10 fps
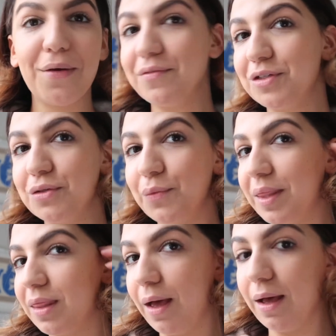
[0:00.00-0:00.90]
after
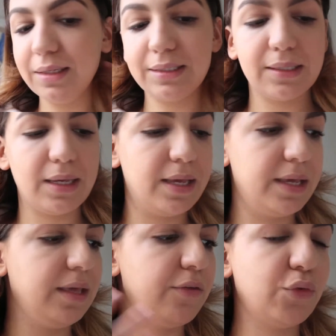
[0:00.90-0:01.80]
doing that,
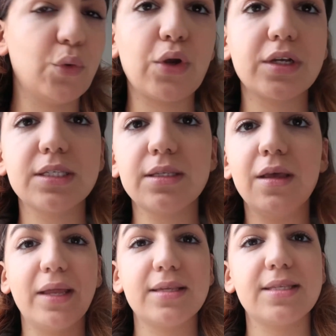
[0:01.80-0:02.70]
of course
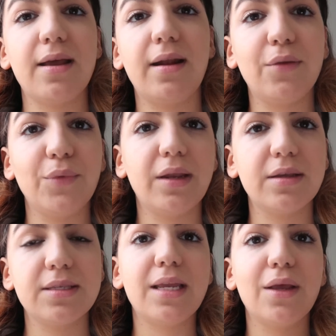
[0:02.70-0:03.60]
we're gonna set it, and we're
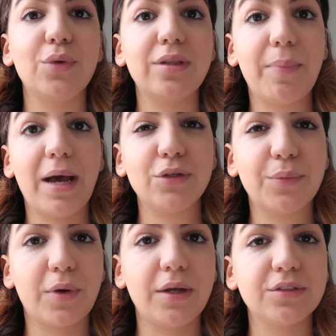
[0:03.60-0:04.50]
gonna set it with a powder
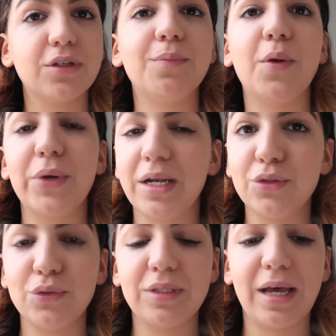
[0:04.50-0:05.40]
bronzer, but we're
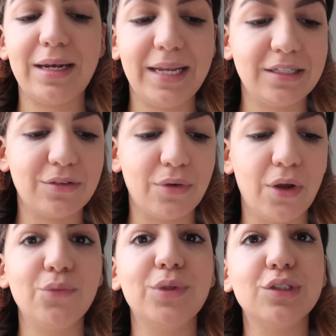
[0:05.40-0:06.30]
gonna do that later
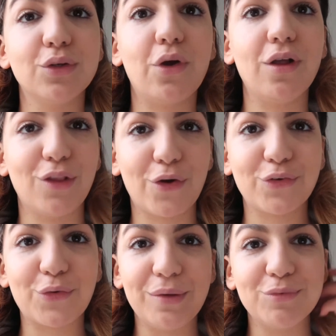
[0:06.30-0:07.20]
on. We still got a lot
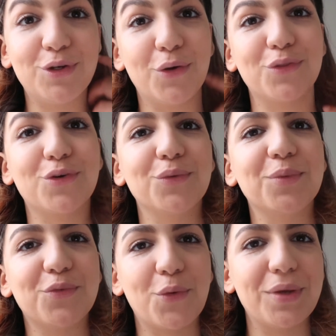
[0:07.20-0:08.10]
of cream to go through
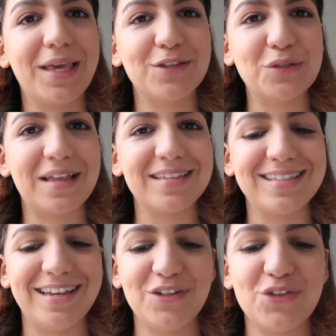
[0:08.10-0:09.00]
before we get to that
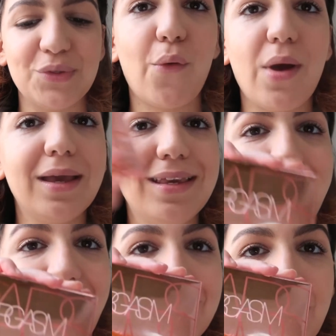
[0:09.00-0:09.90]
stage. So
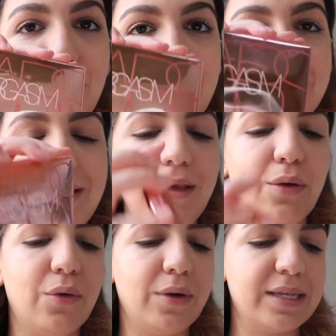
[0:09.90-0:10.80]
again, with the
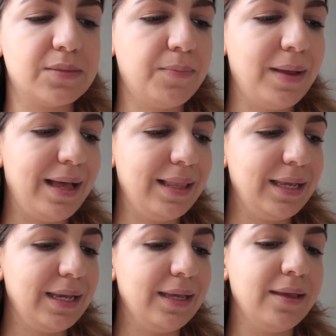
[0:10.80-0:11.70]
Orgasm
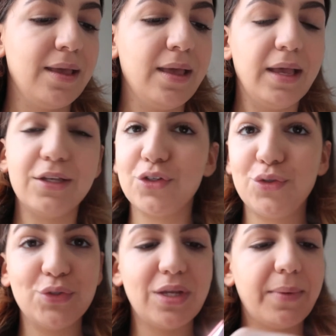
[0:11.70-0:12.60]
palette, I'm just
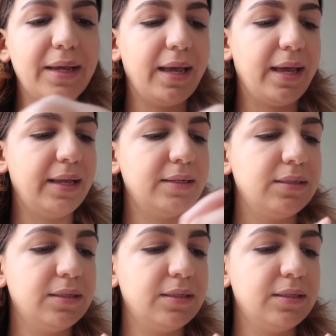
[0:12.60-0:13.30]
using my hand.